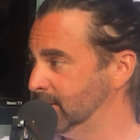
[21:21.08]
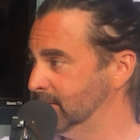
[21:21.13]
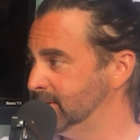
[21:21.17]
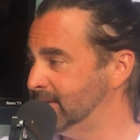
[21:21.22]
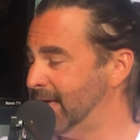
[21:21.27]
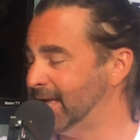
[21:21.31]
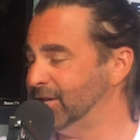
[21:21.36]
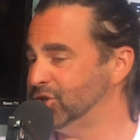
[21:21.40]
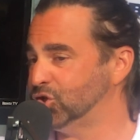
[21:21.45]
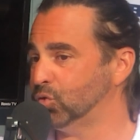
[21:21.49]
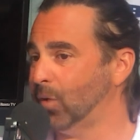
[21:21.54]

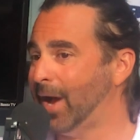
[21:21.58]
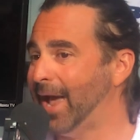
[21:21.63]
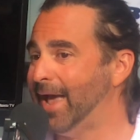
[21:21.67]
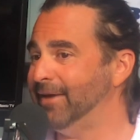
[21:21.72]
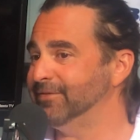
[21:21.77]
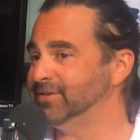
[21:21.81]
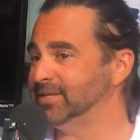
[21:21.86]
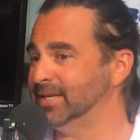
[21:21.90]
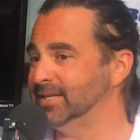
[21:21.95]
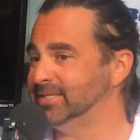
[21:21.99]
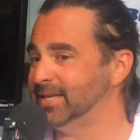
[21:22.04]
That
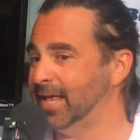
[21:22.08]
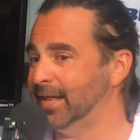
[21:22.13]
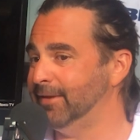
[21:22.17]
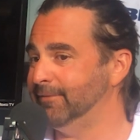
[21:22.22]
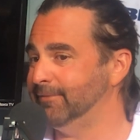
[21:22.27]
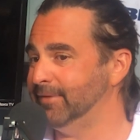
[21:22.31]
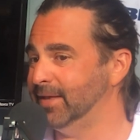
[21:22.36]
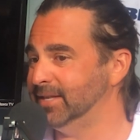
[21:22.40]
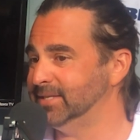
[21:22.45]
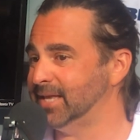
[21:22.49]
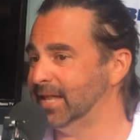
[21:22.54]
drives instead
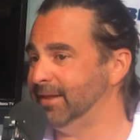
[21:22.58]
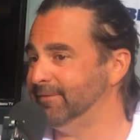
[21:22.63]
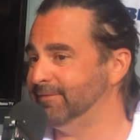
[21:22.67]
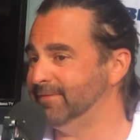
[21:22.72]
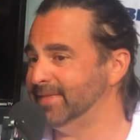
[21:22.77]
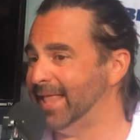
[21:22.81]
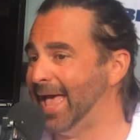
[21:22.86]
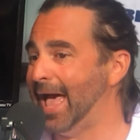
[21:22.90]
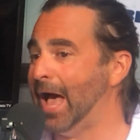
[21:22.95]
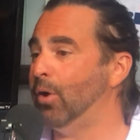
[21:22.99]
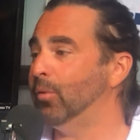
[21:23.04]
of
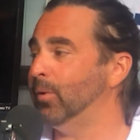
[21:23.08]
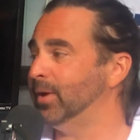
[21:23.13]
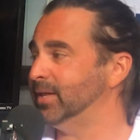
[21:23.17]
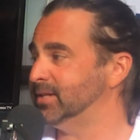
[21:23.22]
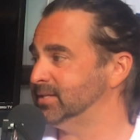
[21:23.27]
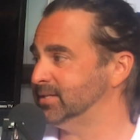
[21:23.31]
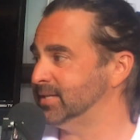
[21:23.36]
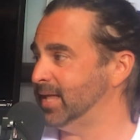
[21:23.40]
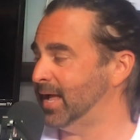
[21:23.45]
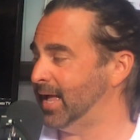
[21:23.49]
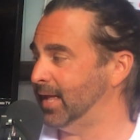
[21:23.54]
now
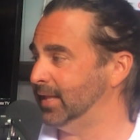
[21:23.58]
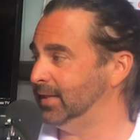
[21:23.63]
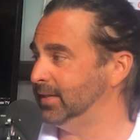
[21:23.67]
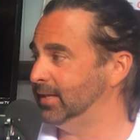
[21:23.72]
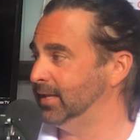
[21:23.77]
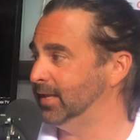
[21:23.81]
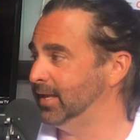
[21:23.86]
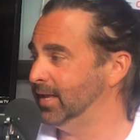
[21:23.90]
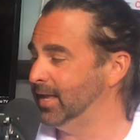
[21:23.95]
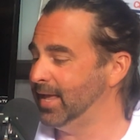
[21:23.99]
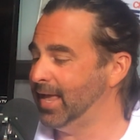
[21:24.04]
it's not
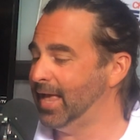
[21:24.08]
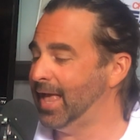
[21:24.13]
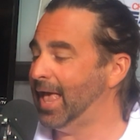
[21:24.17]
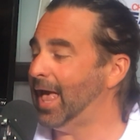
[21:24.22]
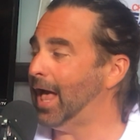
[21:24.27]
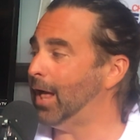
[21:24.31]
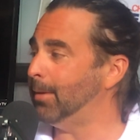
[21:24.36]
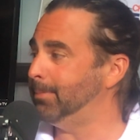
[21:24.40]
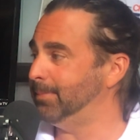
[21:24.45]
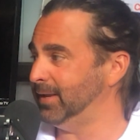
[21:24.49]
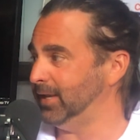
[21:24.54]

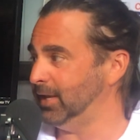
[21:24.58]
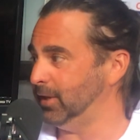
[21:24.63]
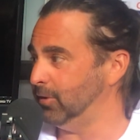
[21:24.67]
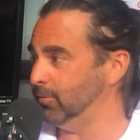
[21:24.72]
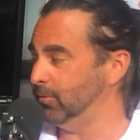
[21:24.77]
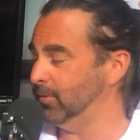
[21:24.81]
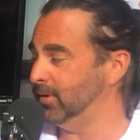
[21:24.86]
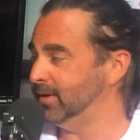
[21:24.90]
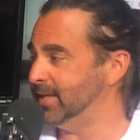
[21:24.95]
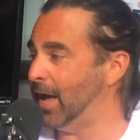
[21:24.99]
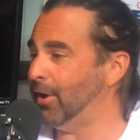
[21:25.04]
helping
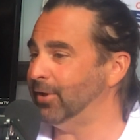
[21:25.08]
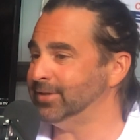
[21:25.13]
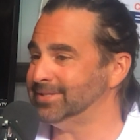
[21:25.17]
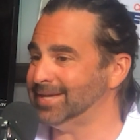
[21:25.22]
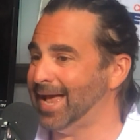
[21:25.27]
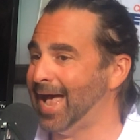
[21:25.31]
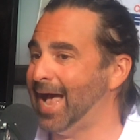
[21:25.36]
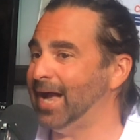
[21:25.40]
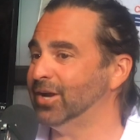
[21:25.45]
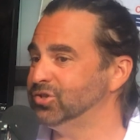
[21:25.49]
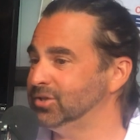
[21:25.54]
you. Now it's
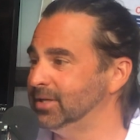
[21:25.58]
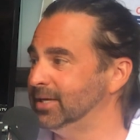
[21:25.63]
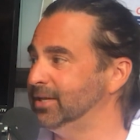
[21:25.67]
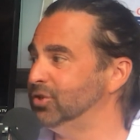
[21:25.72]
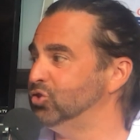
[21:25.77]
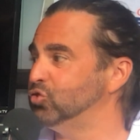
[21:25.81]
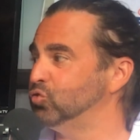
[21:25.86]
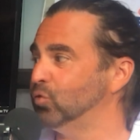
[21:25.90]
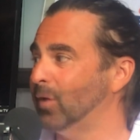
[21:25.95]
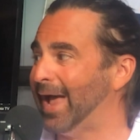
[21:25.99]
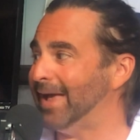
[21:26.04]
actually
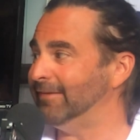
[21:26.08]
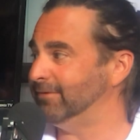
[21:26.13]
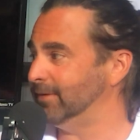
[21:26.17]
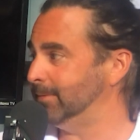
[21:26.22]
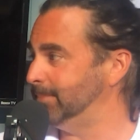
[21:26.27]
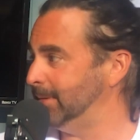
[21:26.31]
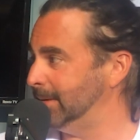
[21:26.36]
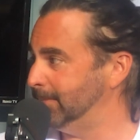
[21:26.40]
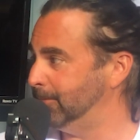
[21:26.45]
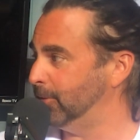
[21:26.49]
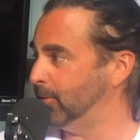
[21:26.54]
driving
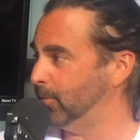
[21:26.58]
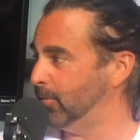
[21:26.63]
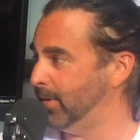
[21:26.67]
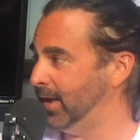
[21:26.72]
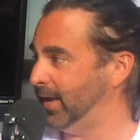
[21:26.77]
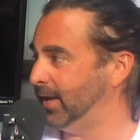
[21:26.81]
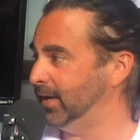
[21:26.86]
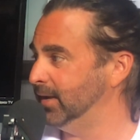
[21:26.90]
people away.